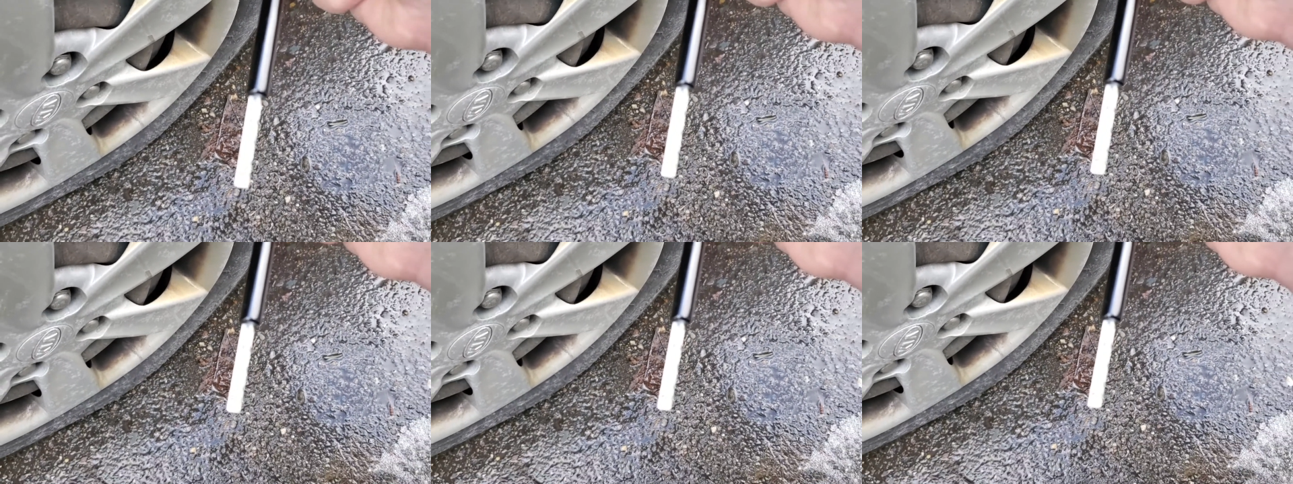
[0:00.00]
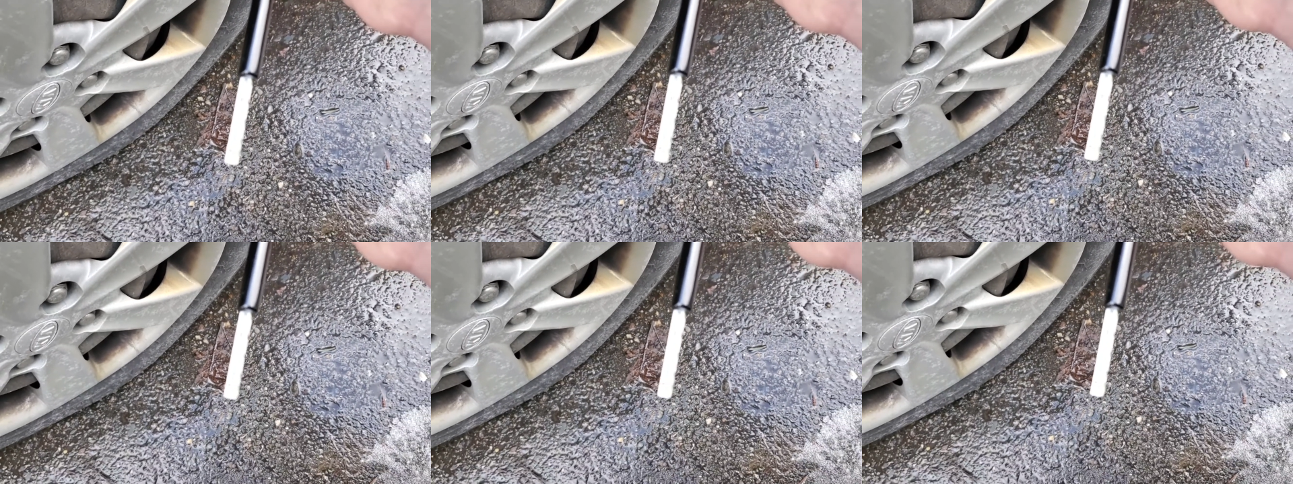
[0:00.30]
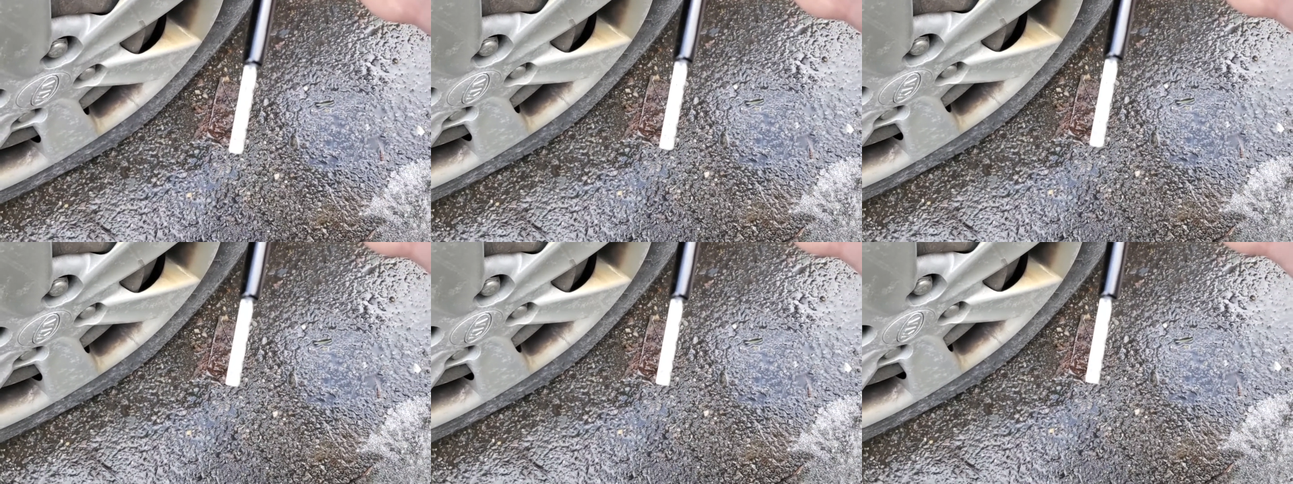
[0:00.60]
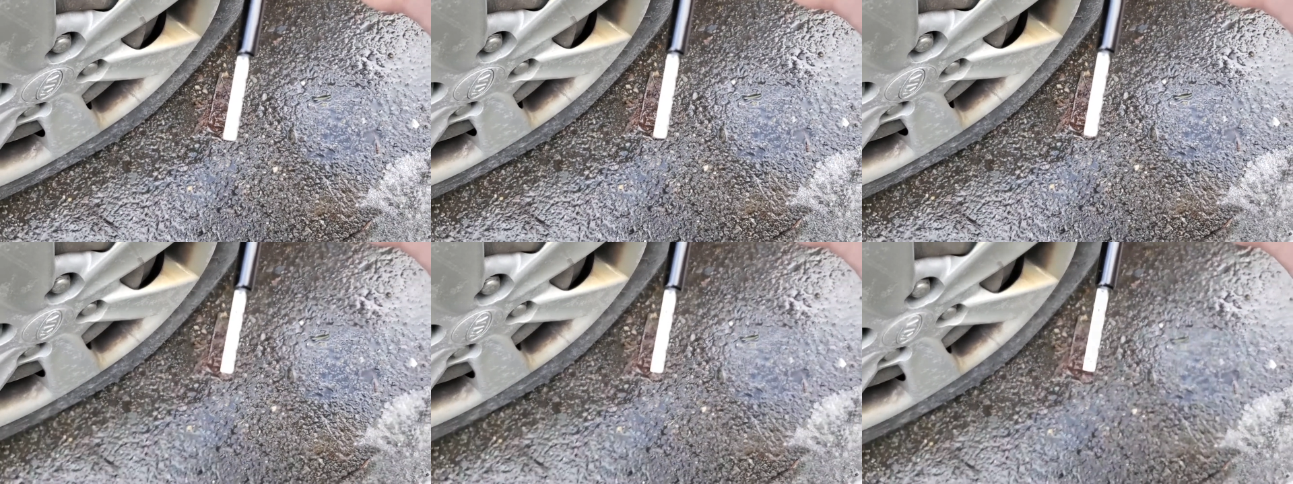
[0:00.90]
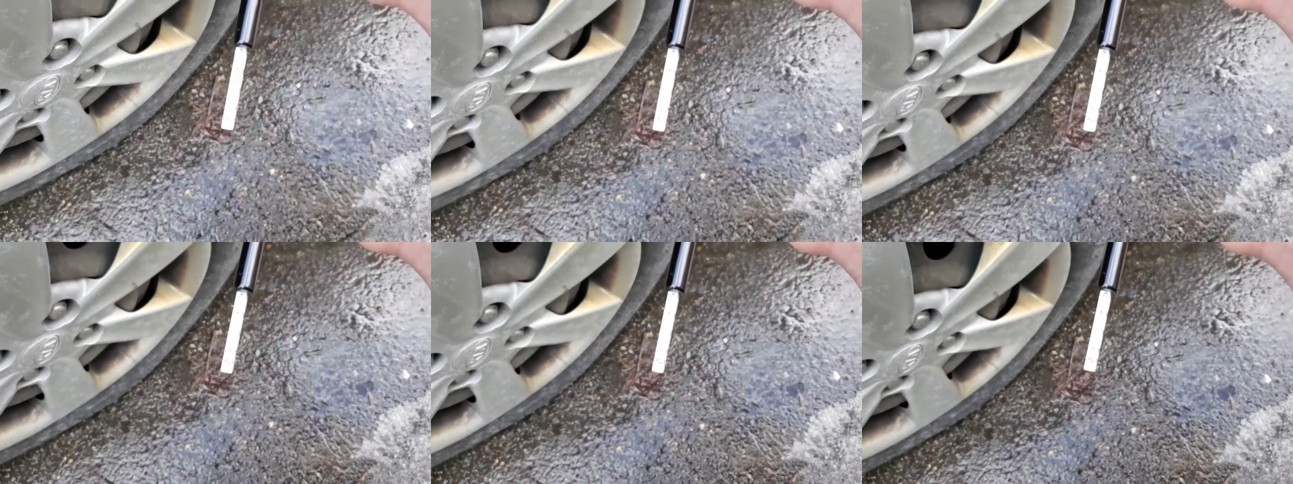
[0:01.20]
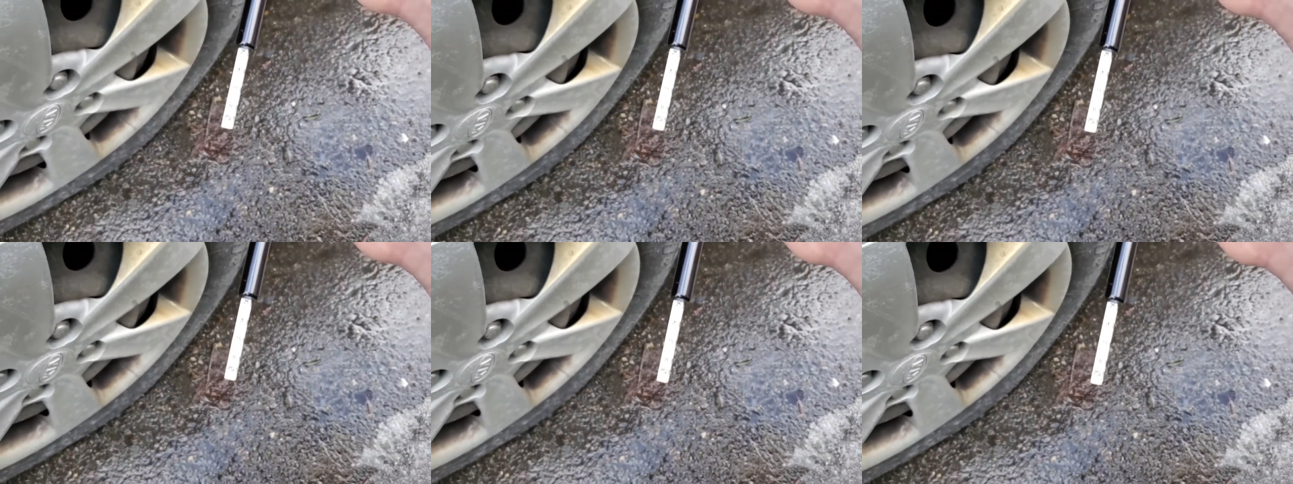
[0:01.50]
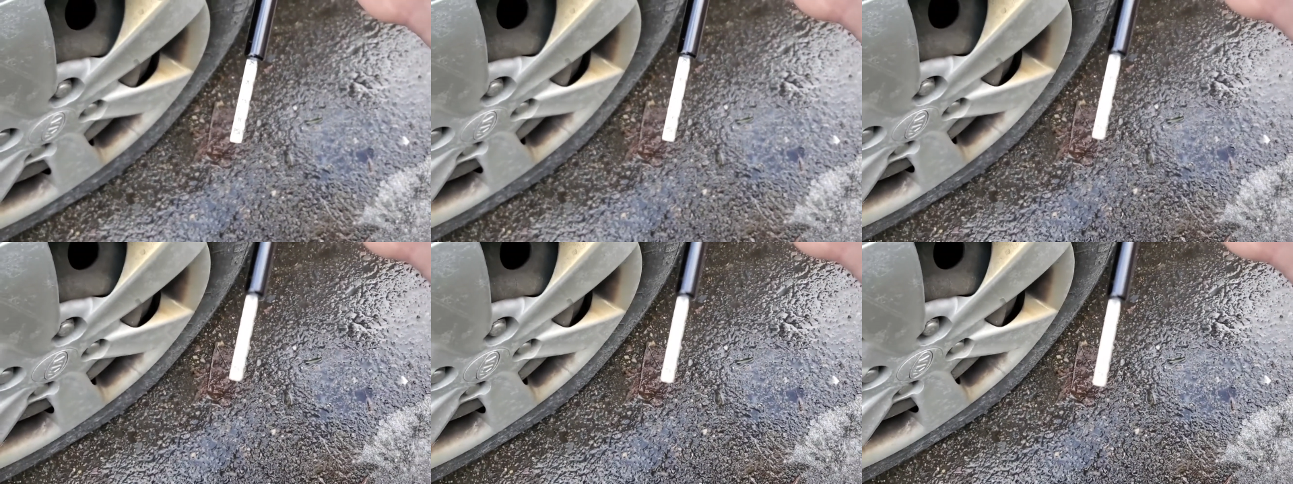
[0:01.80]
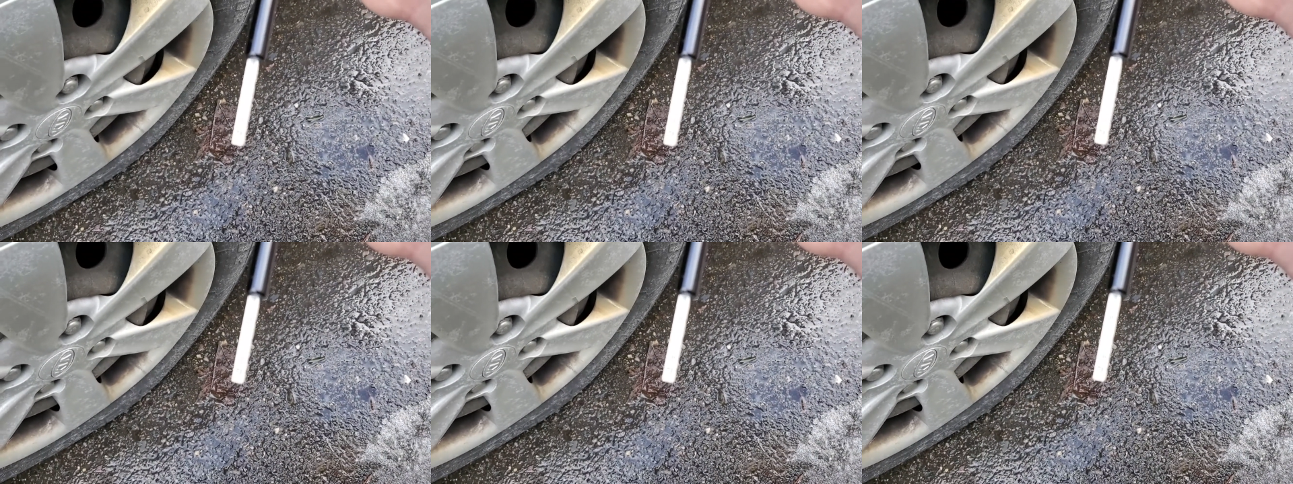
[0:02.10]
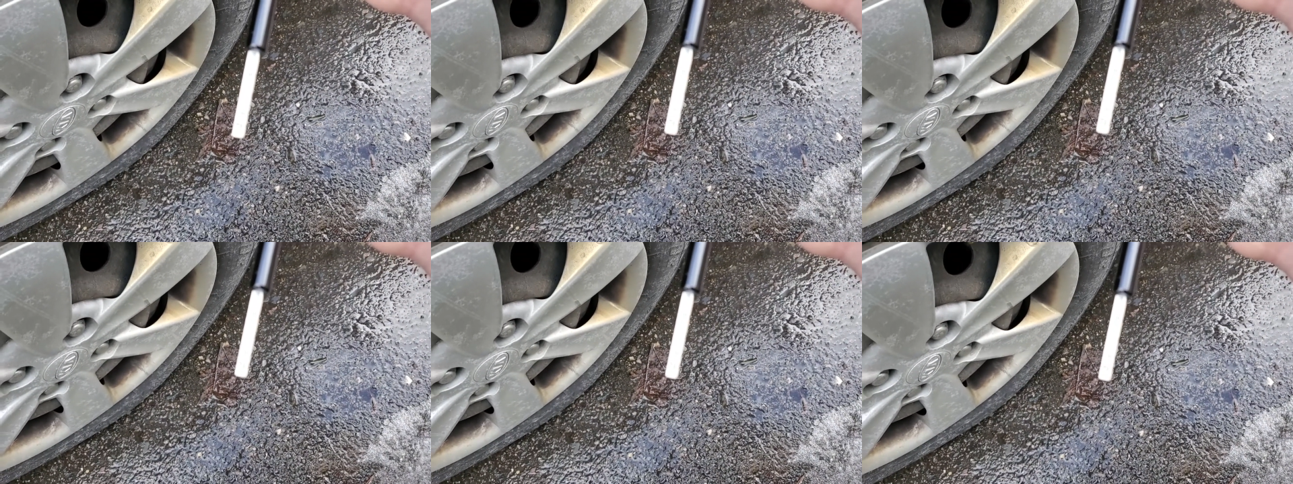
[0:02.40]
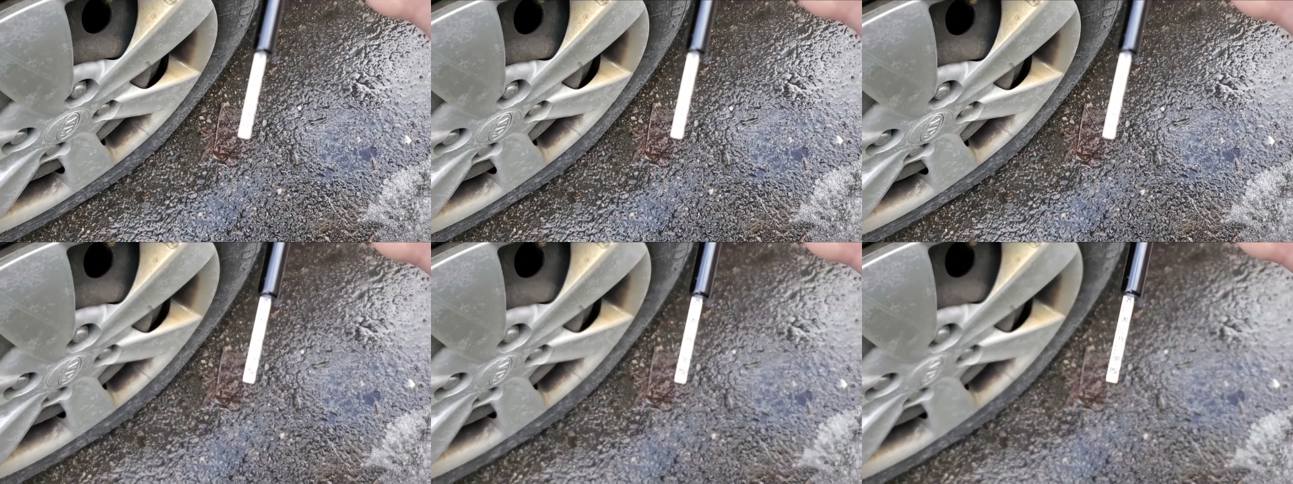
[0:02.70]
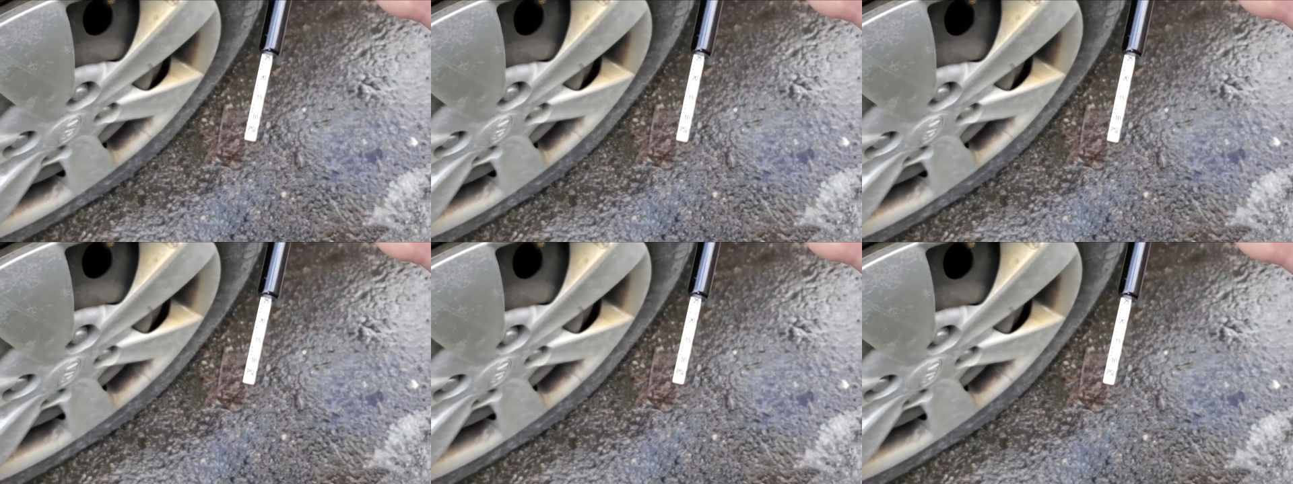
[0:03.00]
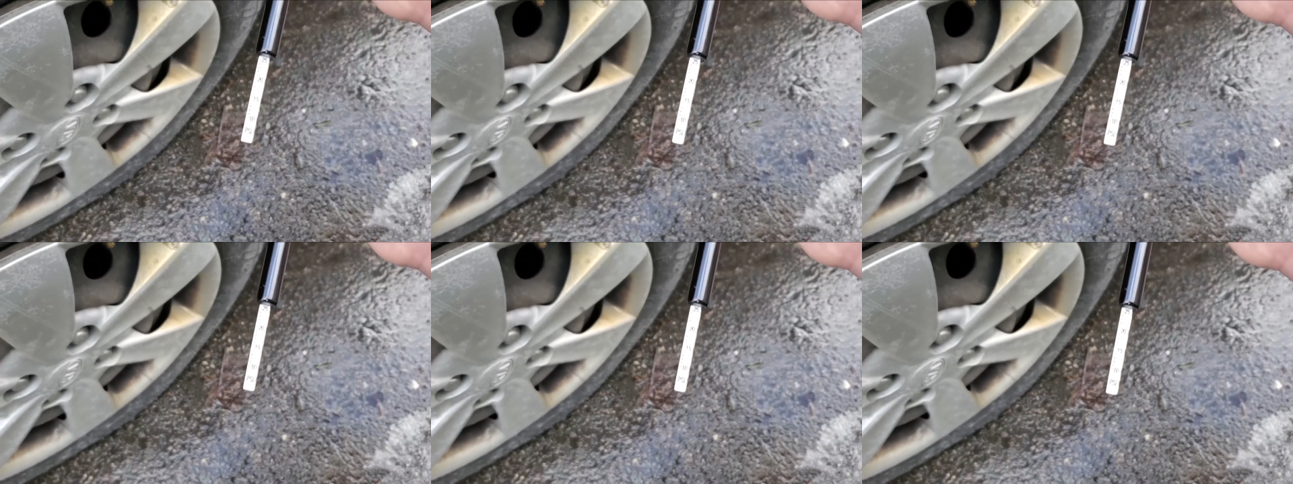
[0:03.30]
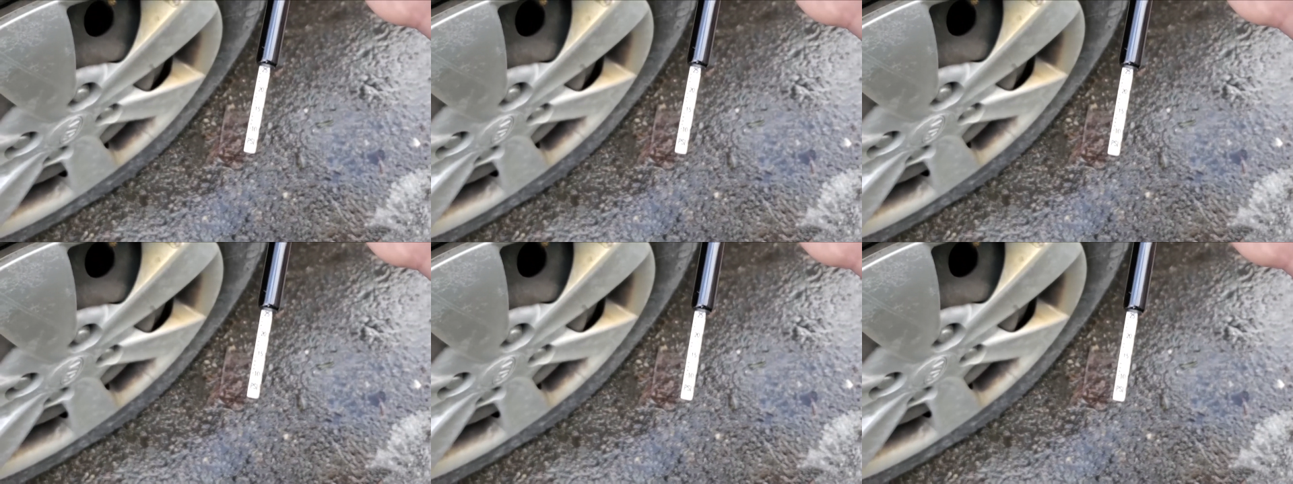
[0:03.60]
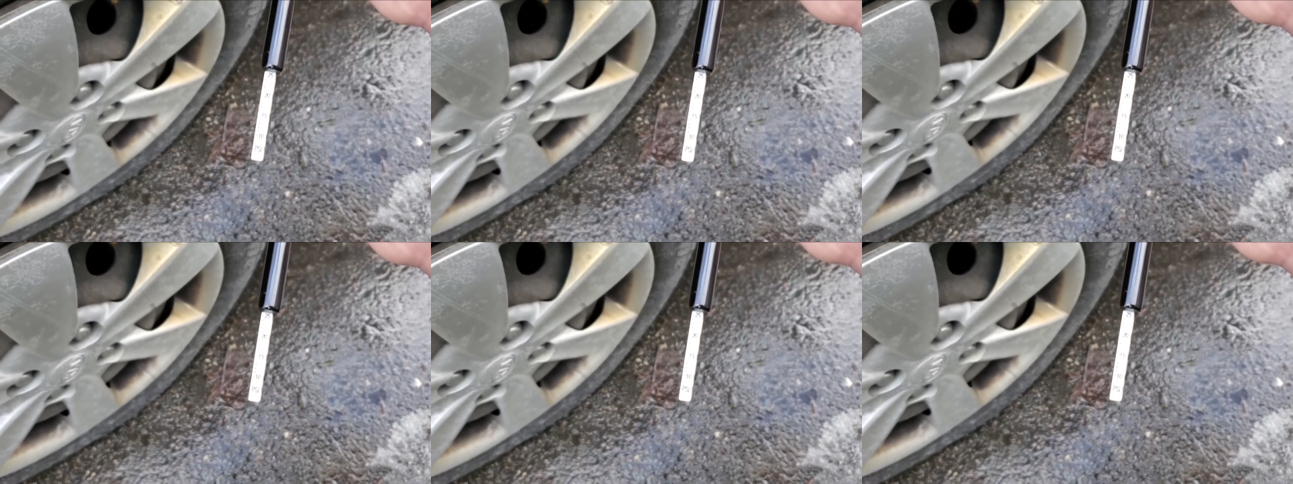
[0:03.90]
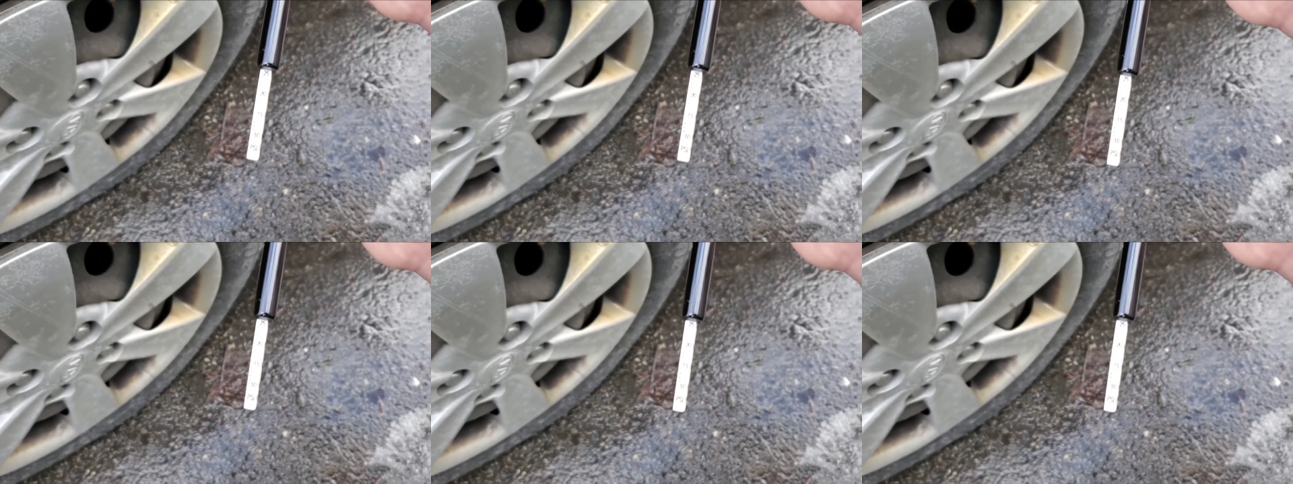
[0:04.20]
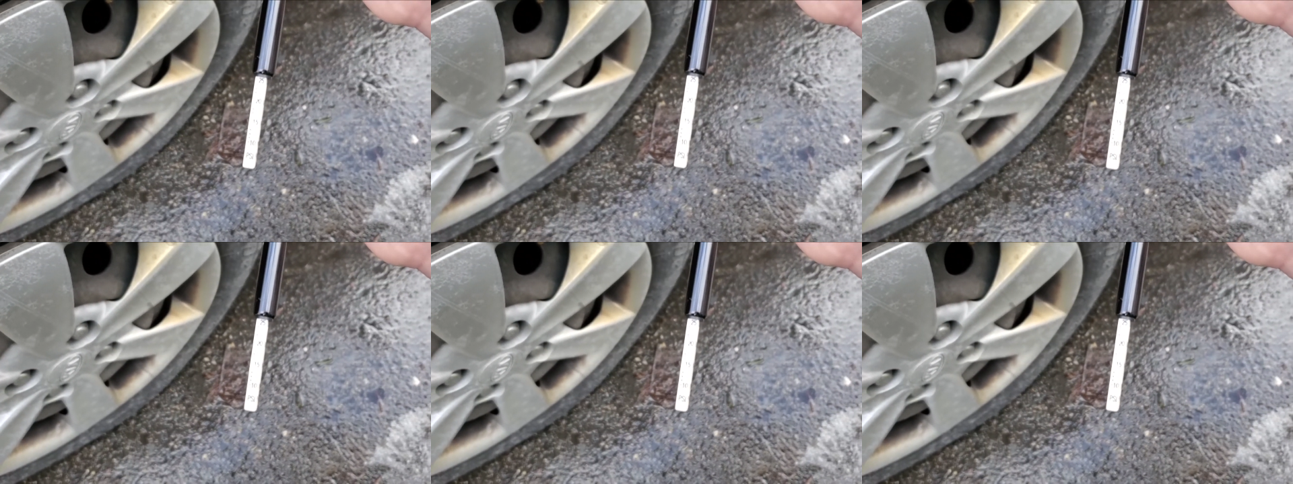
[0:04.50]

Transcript: (no speaker visible)